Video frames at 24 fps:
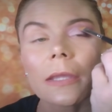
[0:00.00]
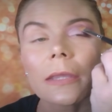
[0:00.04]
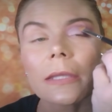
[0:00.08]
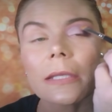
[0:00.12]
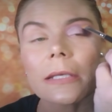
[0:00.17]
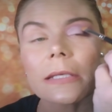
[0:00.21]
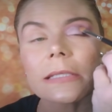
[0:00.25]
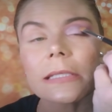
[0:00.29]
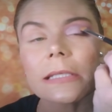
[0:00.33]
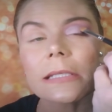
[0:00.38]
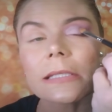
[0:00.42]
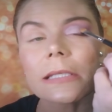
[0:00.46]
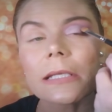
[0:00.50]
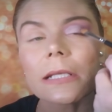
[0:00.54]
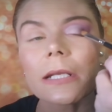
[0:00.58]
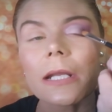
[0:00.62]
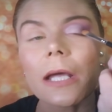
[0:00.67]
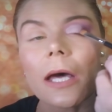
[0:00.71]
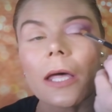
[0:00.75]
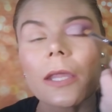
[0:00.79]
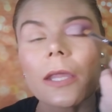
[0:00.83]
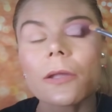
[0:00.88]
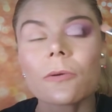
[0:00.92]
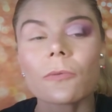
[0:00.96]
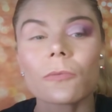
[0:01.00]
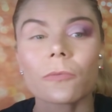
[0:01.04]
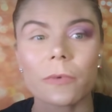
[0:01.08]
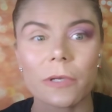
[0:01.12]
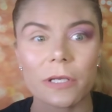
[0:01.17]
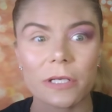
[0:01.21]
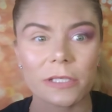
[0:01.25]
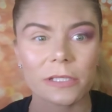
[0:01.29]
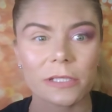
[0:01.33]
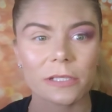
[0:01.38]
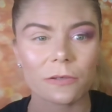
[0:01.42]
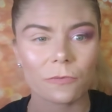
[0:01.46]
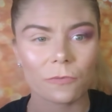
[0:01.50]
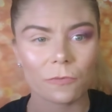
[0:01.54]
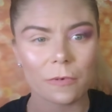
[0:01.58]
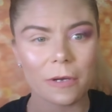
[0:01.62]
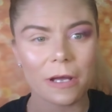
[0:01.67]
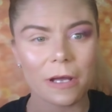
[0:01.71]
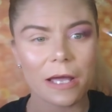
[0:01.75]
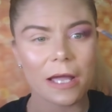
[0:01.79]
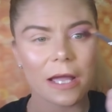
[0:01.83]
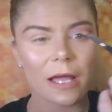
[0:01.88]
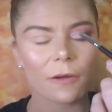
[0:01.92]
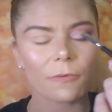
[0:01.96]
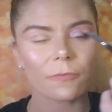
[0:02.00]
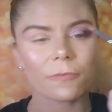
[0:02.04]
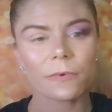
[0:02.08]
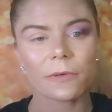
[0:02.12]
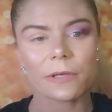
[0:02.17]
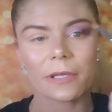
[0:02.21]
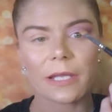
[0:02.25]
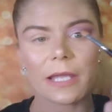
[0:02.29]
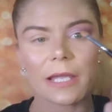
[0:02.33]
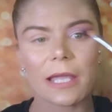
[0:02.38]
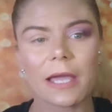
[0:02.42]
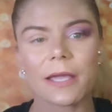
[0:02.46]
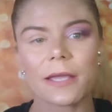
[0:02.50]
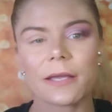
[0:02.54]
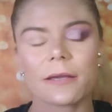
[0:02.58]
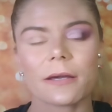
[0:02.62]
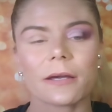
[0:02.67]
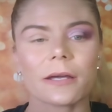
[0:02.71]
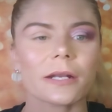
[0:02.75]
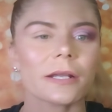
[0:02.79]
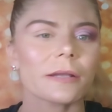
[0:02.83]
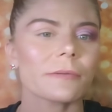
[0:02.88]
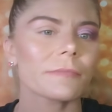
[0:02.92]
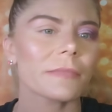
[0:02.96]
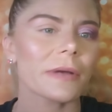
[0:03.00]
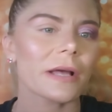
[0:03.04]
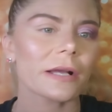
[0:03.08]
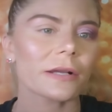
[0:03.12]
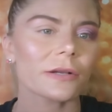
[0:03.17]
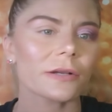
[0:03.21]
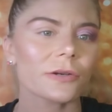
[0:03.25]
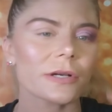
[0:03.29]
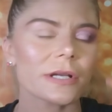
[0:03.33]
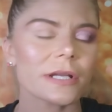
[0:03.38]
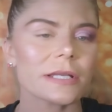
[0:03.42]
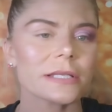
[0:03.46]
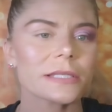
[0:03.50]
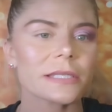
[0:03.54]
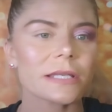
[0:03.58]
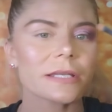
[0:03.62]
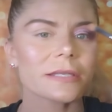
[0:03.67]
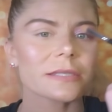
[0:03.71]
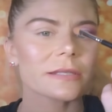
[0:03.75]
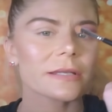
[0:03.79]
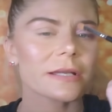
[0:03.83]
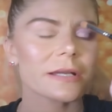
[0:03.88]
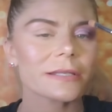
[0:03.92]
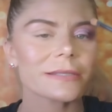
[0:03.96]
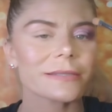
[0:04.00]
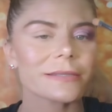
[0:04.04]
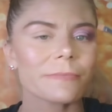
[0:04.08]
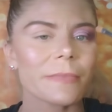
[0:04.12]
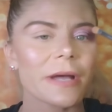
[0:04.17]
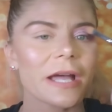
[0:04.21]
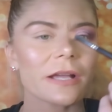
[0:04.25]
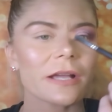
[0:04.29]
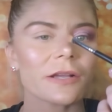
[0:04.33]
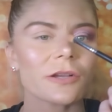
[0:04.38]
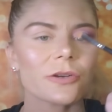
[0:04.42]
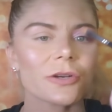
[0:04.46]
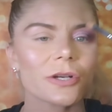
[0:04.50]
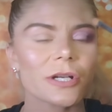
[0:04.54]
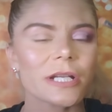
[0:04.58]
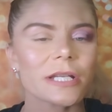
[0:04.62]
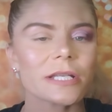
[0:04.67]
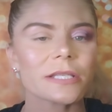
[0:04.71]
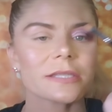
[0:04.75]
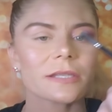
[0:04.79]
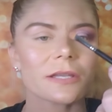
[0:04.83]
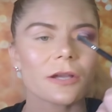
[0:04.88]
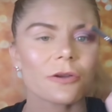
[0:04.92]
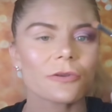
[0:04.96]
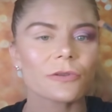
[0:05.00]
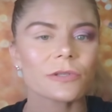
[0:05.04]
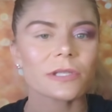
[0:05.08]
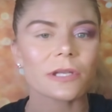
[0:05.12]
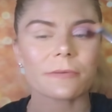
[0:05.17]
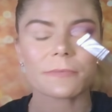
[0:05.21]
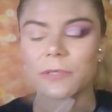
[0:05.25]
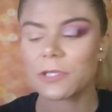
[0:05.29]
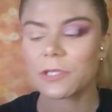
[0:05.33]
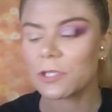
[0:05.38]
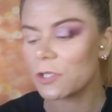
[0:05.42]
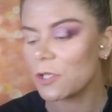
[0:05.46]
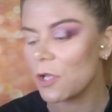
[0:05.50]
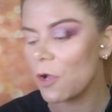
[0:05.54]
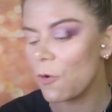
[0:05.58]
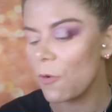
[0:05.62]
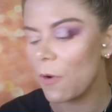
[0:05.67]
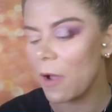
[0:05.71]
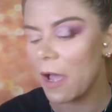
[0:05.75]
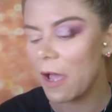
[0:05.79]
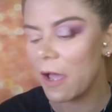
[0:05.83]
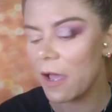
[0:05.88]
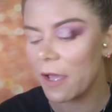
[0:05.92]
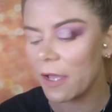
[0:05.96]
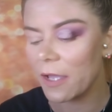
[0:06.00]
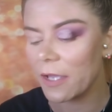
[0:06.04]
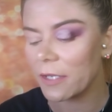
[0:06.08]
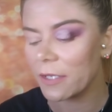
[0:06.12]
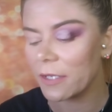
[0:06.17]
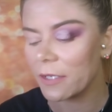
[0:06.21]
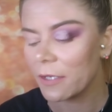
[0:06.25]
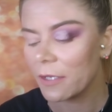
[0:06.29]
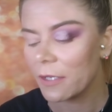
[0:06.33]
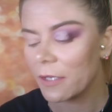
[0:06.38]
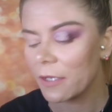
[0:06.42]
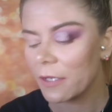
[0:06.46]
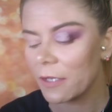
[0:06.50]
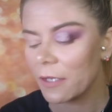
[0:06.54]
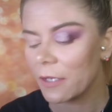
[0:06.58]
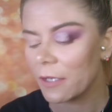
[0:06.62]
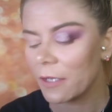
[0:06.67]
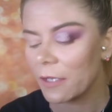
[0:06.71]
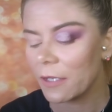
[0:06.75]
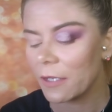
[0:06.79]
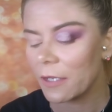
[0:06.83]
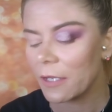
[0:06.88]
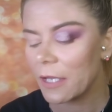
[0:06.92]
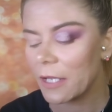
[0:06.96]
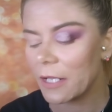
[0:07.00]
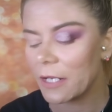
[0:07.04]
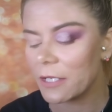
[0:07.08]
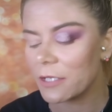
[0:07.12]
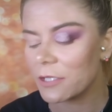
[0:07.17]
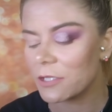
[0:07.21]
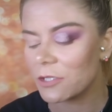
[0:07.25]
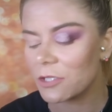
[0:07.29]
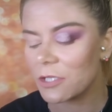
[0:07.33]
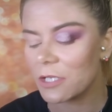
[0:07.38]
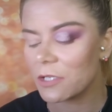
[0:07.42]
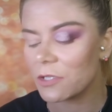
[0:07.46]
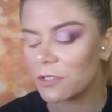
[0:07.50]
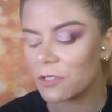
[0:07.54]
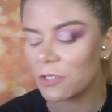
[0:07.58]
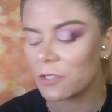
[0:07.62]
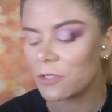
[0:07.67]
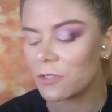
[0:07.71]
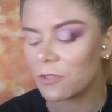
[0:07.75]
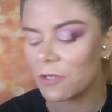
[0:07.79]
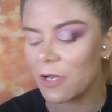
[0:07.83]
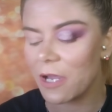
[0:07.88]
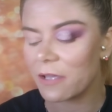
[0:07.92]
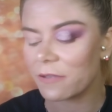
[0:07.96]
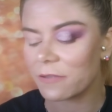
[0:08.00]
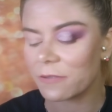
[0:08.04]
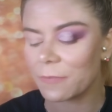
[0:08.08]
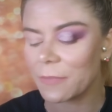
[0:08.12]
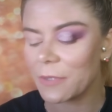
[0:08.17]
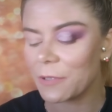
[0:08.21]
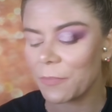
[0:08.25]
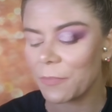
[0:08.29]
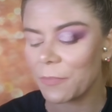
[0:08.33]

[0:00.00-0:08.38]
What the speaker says: This is another reason why I really hate cutting my crease. It's because my crease goes up so high and it just drives me